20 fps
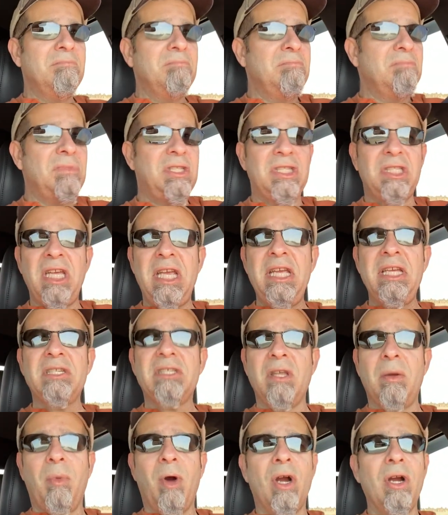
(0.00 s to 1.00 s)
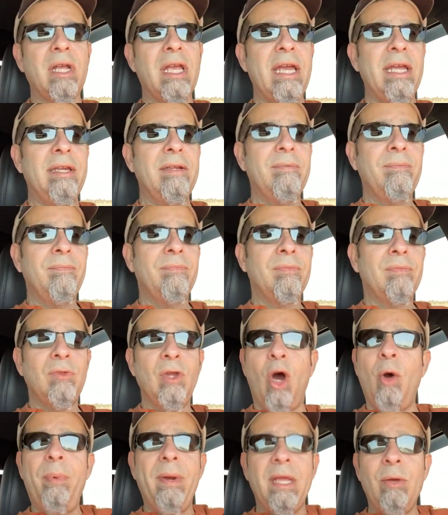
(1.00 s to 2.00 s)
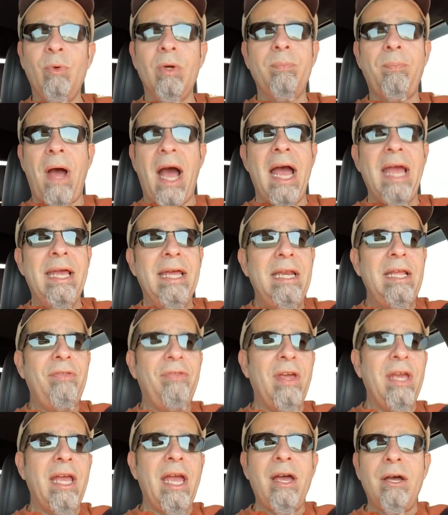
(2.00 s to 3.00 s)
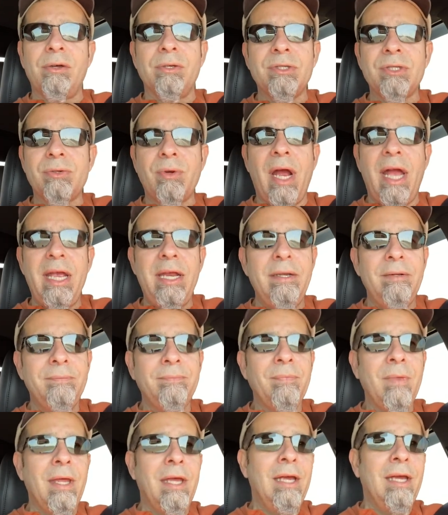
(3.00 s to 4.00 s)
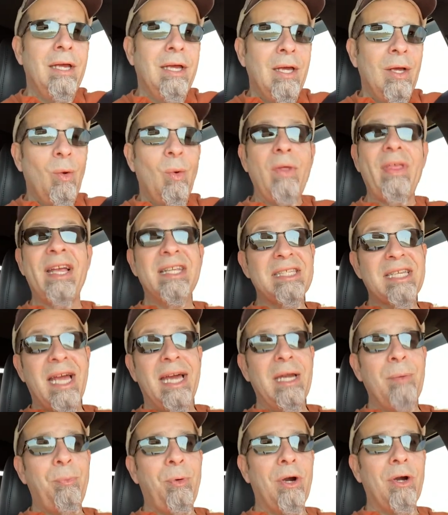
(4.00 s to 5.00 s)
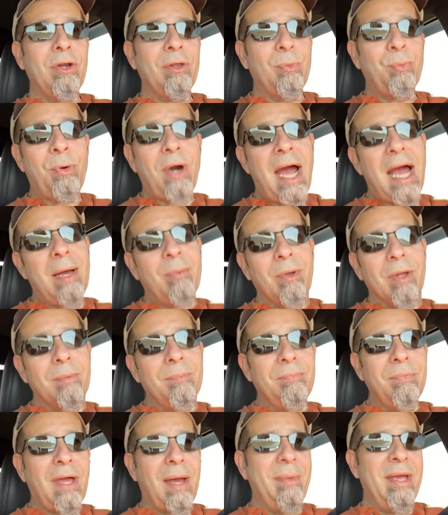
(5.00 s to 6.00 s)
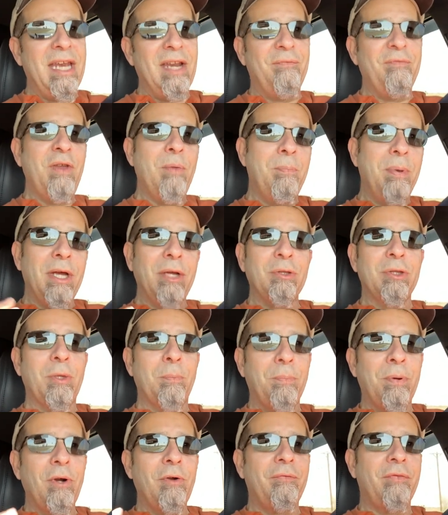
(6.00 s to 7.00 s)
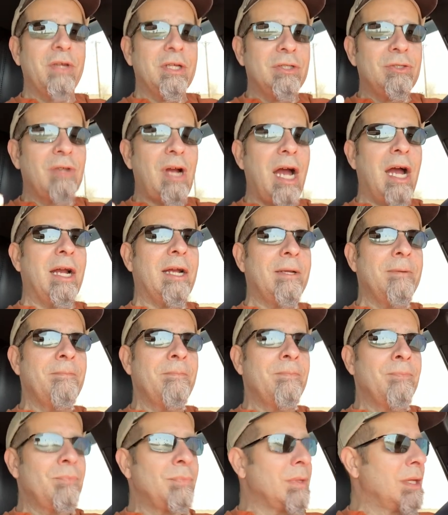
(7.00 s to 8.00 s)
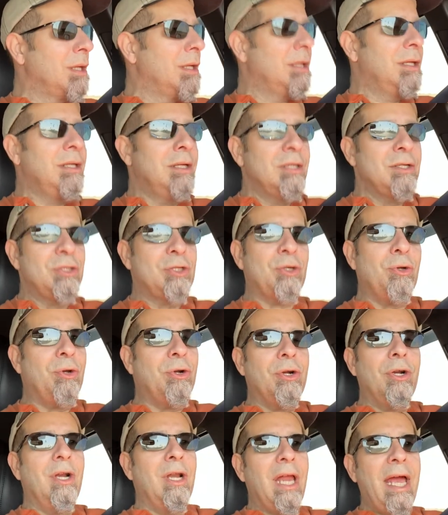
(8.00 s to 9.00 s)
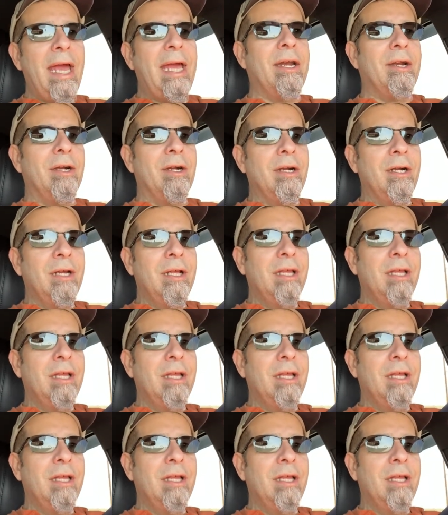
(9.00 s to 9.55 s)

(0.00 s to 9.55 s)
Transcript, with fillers: seize the market? Nobody would buy anything else, right? Well, that's kind of part of the problem. I mean, if you built the perfect truck, sooner or later,